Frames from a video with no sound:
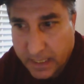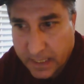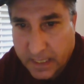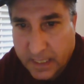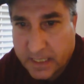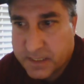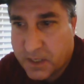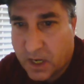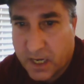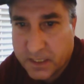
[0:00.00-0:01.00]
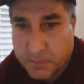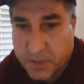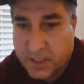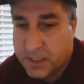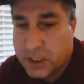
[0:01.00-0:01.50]
it has gotten to
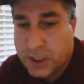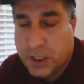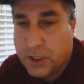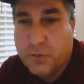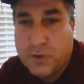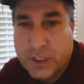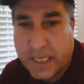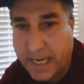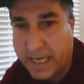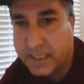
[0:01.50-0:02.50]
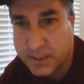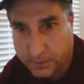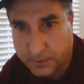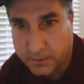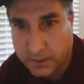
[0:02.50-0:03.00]
be this huge cancer